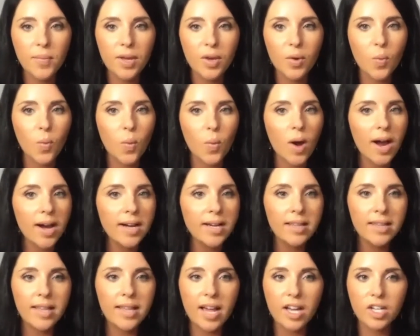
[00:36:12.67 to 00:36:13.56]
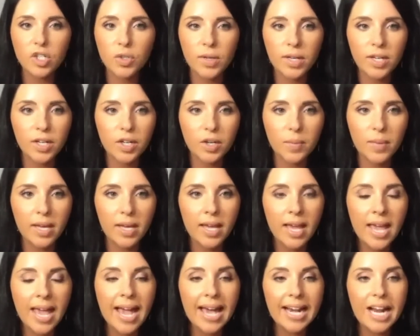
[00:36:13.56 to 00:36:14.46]
Why did that trigger me?
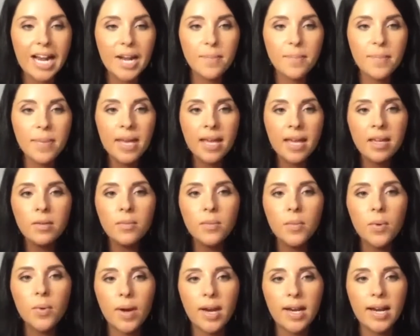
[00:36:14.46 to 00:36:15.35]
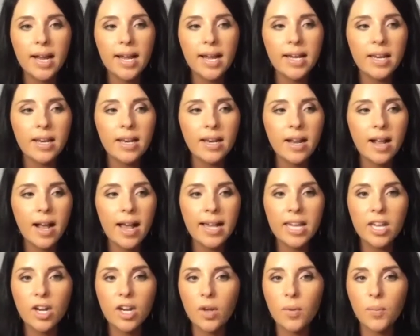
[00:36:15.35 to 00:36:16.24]
And I pinpoint, I
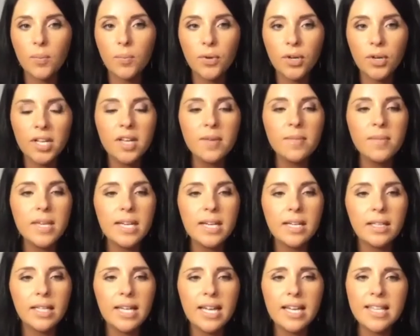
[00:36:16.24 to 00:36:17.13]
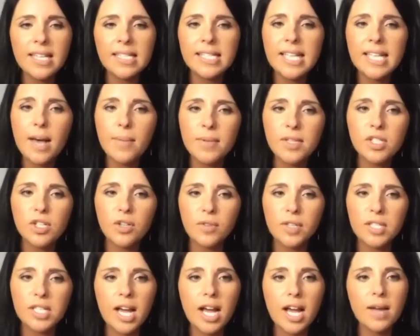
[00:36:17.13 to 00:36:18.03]
can pretty immediately, and this happens over
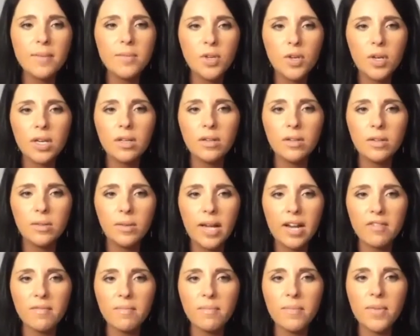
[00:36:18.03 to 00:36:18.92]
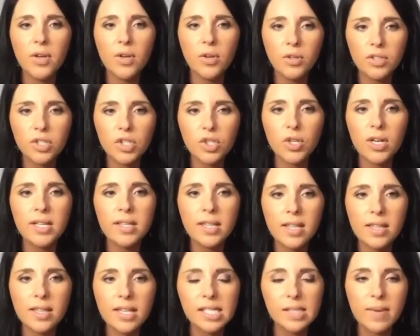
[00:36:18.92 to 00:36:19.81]
time, you can kind of build, strengthen
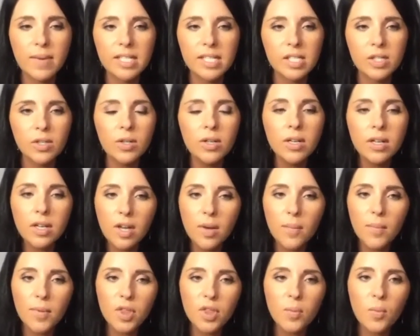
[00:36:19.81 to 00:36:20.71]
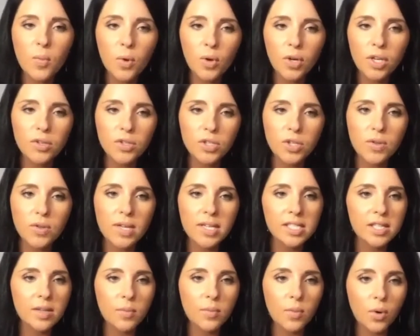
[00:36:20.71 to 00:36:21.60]
this muscle, but the more you do this,
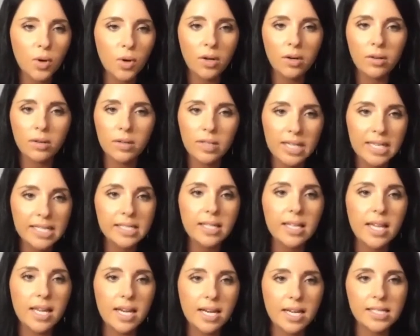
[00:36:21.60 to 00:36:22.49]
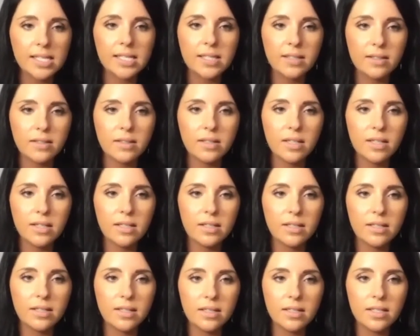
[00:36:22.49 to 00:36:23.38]
the more easily it is
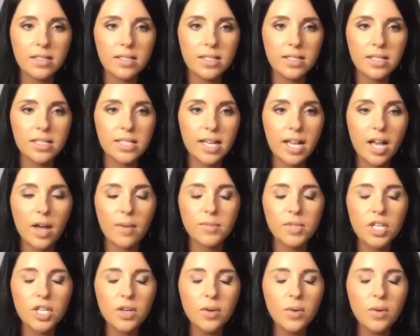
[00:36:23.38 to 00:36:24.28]
to come to you.